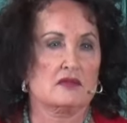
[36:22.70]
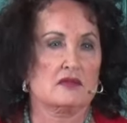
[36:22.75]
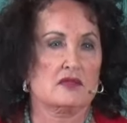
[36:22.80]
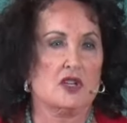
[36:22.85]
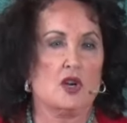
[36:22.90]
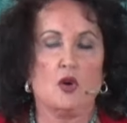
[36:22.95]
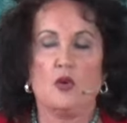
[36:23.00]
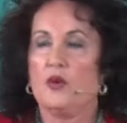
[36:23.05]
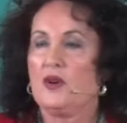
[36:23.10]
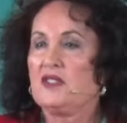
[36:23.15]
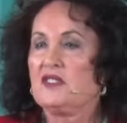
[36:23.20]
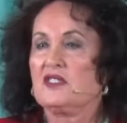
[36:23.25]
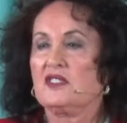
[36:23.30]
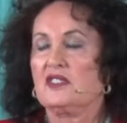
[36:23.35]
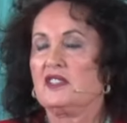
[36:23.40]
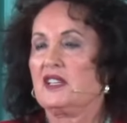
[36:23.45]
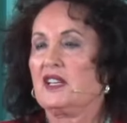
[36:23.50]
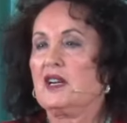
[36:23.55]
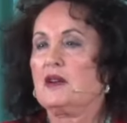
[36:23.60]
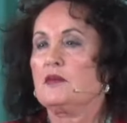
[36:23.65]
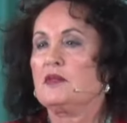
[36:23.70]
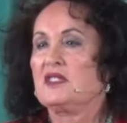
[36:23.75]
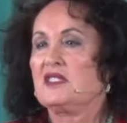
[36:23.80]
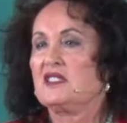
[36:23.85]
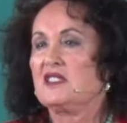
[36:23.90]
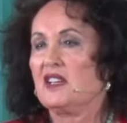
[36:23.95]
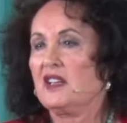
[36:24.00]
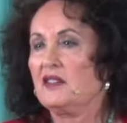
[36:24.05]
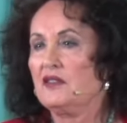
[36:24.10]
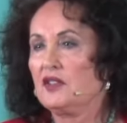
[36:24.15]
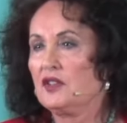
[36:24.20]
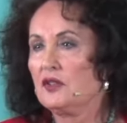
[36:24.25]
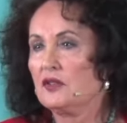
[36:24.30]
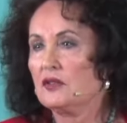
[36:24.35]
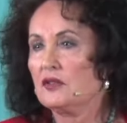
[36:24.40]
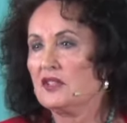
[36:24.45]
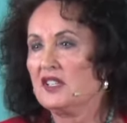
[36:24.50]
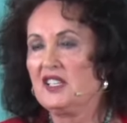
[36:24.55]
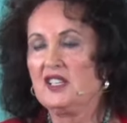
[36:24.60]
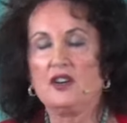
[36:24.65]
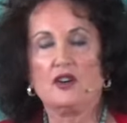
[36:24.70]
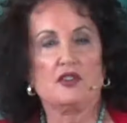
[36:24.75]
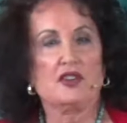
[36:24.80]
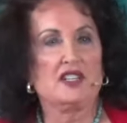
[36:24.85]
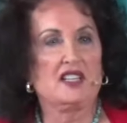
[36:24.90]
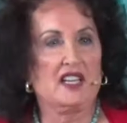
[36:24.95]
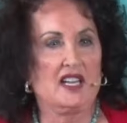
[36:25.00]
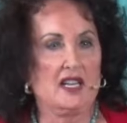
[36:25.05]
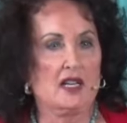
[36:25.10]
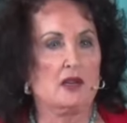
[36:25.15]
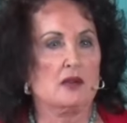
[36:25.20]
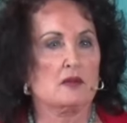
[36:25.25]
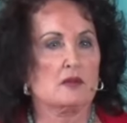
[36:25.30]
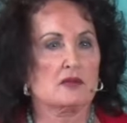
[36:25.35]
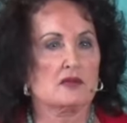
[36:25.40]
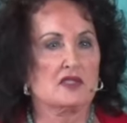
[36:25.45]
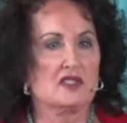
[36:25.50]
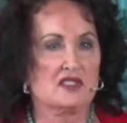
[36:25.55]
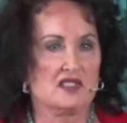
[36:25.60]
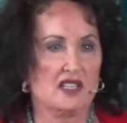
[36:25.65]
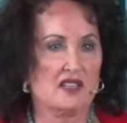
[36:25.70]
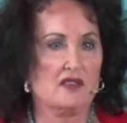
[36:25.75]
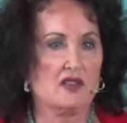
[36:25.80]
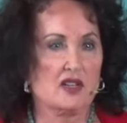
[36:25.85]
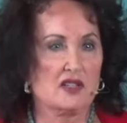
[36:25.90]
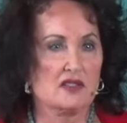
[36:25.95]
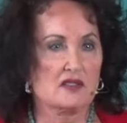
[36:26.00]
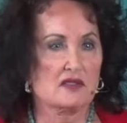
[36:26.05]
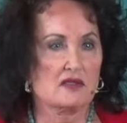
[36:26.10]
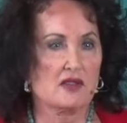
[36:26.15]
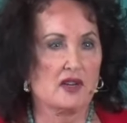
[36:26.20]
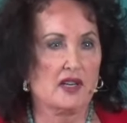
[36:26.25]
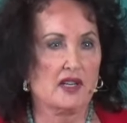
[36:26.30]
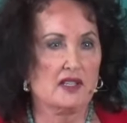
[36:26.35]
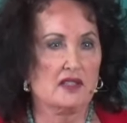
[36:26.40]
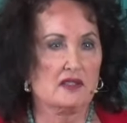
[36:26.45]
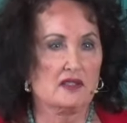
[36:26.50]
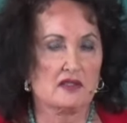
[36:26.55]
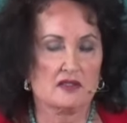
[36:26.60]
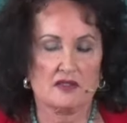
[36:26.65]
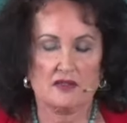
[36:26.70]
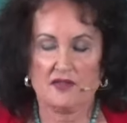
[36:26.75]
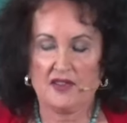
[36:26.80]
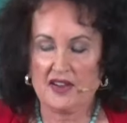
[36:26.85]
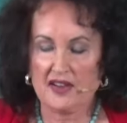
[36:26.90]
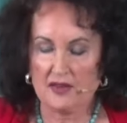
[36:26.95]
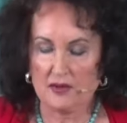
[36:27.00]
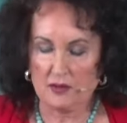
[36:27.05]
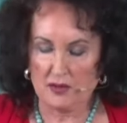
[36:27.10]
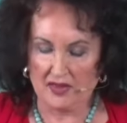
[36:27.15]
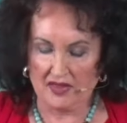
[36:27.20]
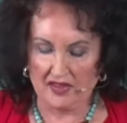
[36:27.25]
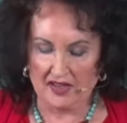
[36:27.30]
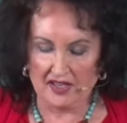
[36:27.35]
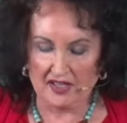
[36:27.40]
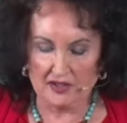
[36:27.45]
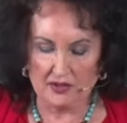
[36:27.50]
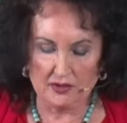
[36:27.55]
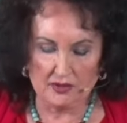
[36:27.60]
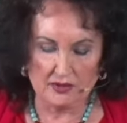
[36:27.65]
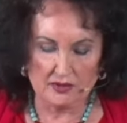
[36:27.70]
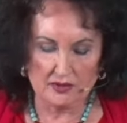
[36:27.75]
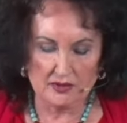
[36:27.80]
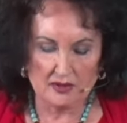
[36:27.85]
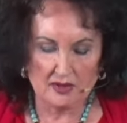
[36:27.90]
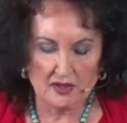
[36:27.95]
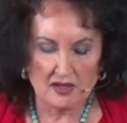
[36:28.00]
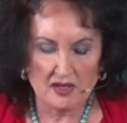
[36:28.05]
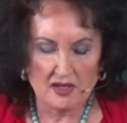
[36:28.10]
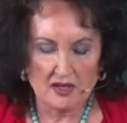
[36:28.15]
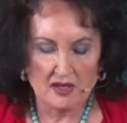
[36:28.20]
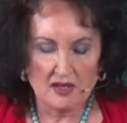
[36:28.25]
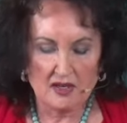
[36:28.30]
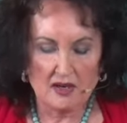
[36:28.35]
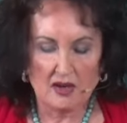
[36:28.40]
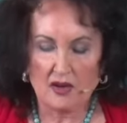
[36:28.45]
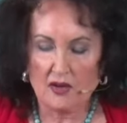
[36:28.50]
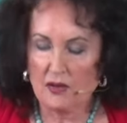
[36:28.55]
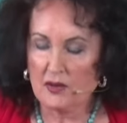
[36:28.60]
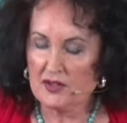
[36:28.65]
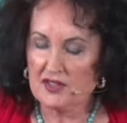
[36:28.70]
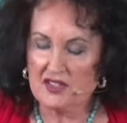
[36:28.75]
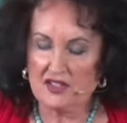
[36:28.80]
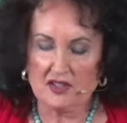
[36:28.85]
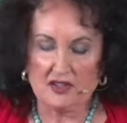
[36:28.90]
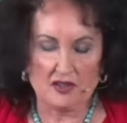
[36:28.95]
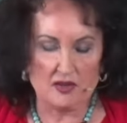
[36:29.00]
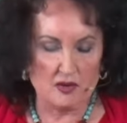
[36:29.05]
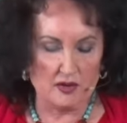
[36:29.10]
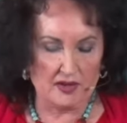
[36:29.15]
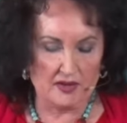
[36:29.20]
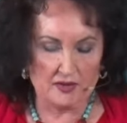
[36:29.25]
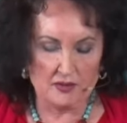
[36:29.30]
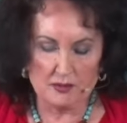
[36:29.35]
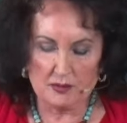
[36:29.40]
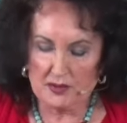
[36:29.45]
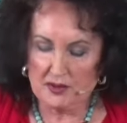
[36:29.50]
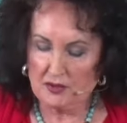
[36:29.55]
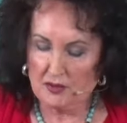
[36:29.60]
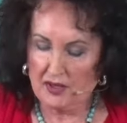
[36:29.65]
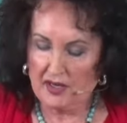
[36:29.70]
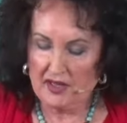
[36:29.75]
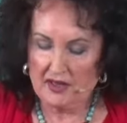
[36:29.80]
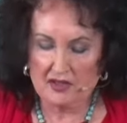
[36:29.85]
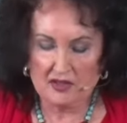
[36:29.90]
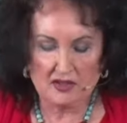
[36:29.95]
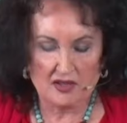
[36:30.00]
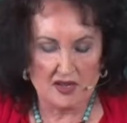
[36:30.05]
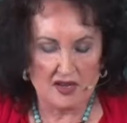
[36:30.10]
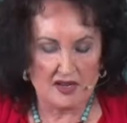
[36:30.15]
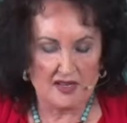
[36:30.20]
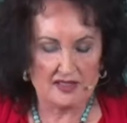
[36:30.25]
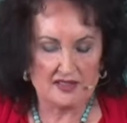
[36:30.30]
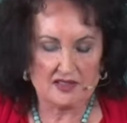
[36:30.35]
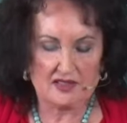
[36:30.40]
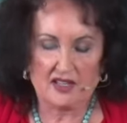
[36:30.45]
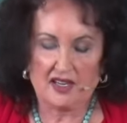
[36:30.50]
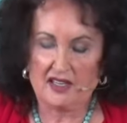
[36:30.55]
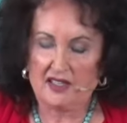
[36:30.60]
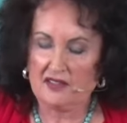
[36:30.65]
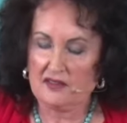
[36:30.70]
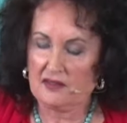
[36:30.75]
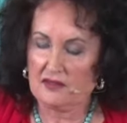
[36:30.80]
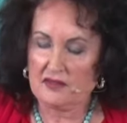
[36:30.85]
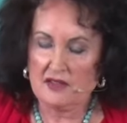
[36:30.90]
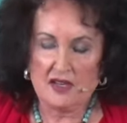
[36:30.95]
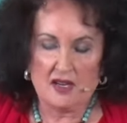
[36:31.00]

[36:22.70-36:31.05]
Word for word: No one's going to come and save you. He already came to save us, right? So, Father, we thank you. All those that are going through betrayal and loss, I can.